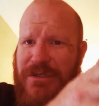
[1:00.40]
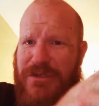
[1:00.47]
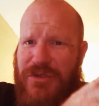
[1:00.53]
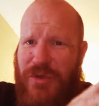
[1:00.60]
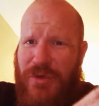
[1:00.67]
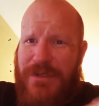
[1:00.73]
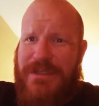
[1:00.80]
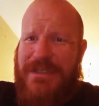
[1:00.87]

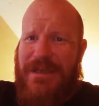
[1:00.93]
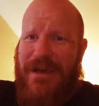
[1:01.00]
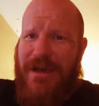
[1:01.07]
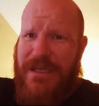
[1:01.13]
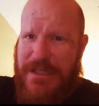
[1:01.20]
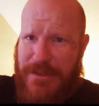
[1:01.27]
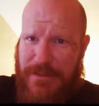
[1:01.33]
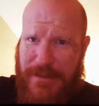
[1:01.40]
towards the
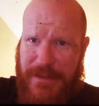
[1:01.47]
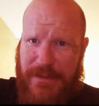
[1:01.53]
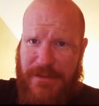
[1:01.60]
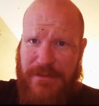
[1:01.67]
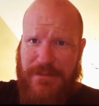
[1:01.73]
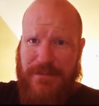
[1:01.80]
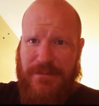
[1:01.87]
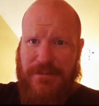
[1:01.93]
husband.
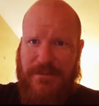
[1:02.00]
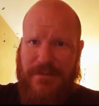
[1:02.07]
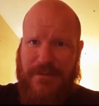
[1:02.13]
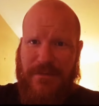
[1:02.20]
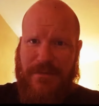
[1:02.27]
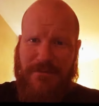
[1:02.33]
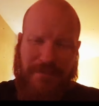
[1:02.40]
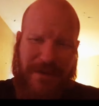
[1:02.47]

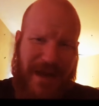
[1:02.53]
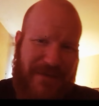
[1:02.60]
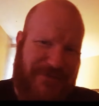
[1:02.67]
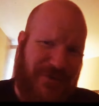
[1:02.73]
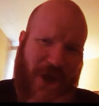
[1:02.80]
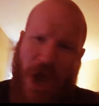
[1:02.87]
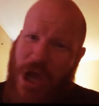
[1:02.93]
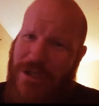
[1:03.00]
But I've
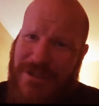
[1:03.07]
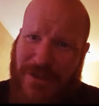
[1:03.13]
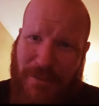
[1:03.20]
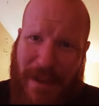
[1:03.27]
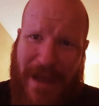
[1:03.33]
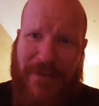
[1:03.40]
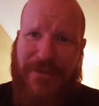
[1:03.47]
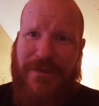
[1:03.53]
talked
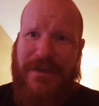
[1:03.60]
about